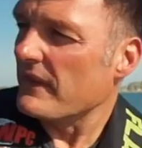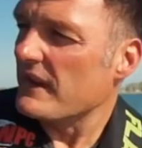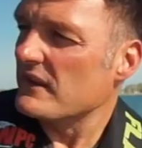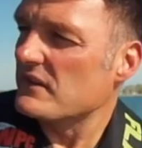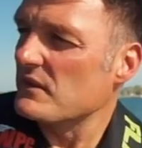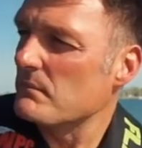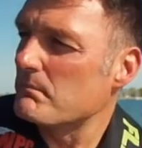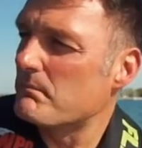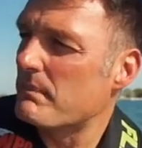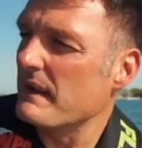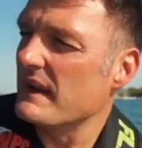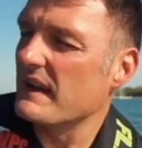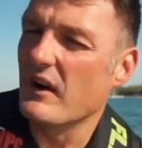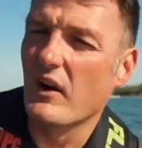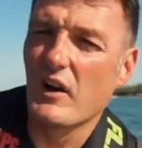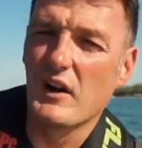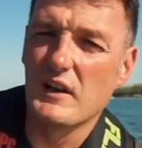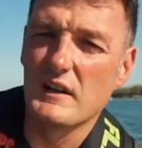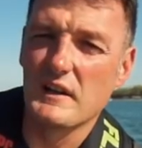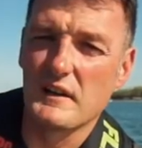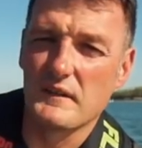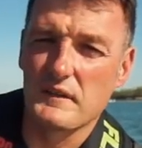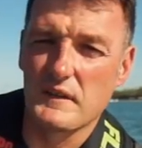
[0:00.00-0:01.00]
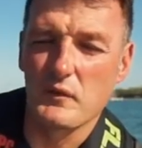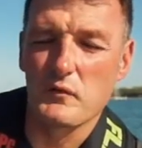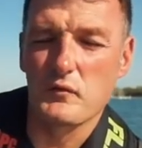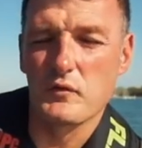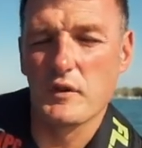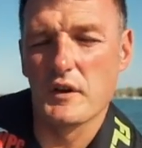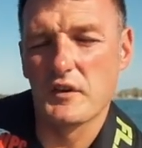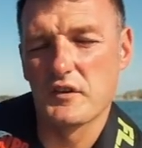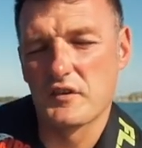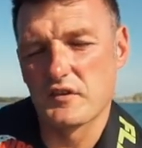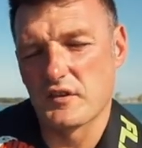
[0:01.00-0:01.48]
There's a big island that
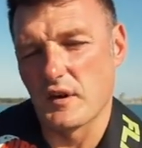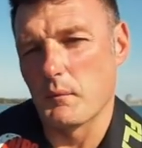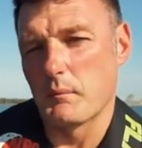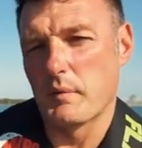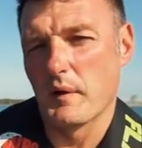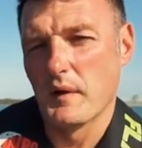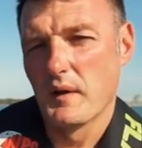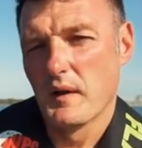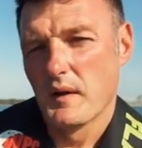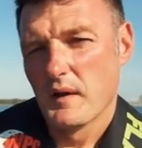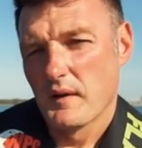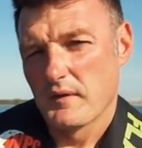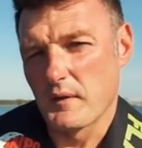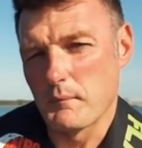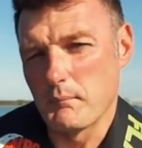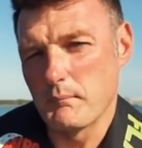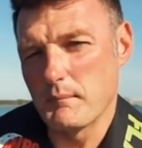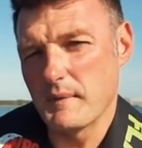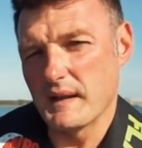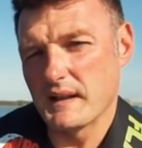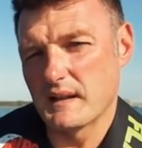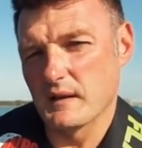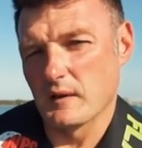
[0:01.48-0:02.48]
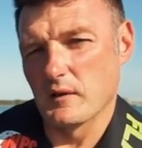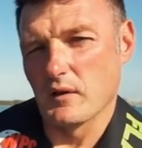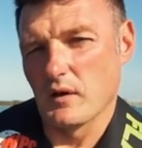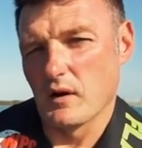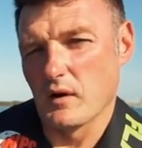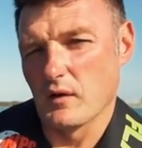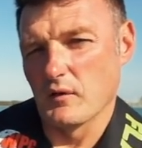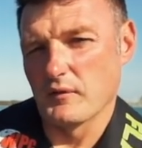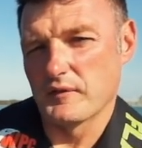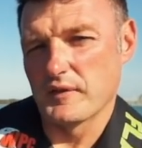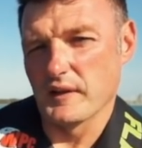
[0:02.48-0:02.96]
runs up the middle
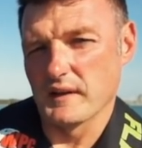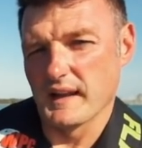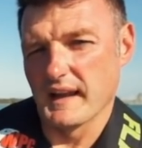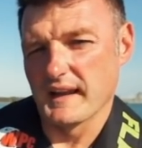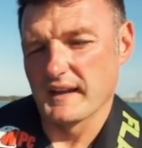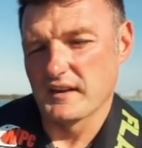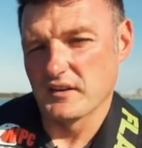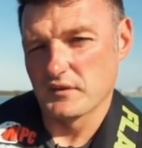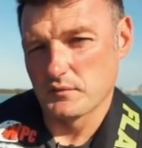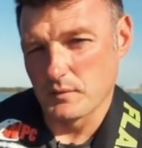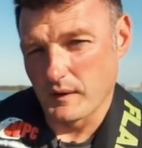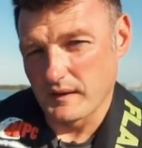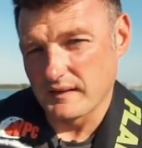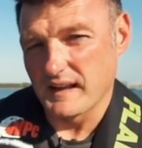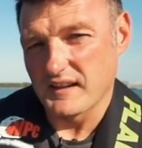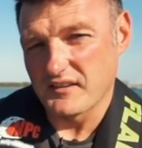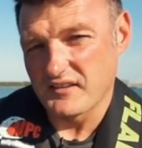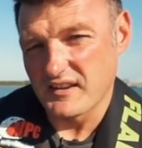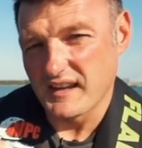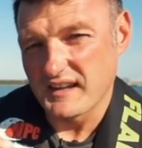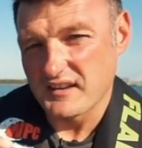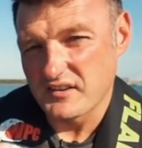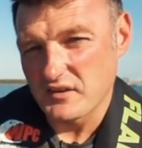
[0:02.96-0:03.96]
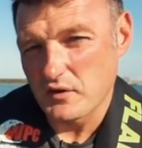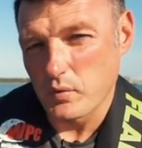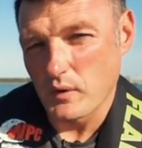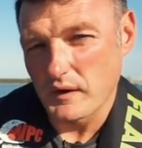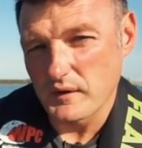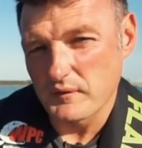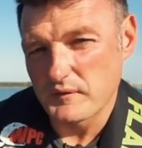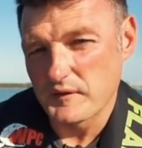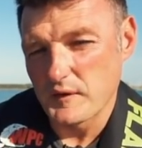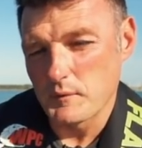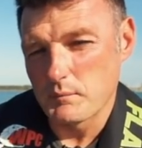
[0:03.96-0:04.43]
of the lake as well. That takes
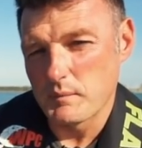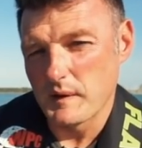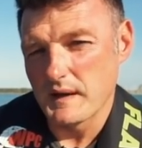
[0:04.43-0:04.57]
quite a few